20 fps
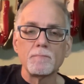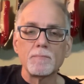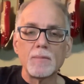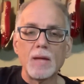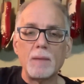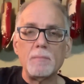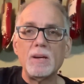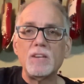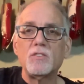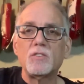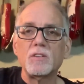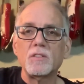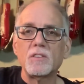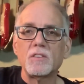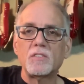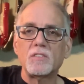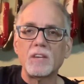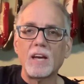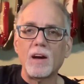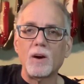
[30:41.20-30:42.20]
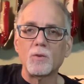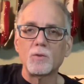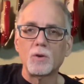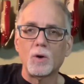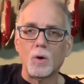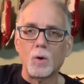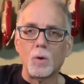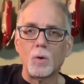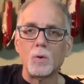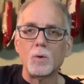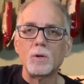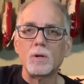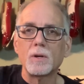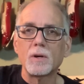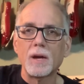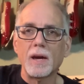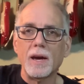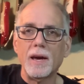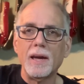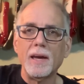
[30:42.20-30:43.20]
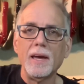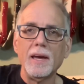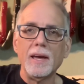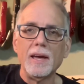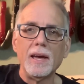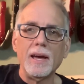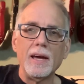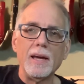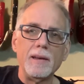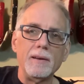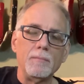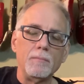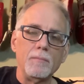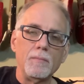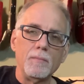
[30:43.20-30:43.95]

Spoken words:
I mentioned the sound hole, okay, and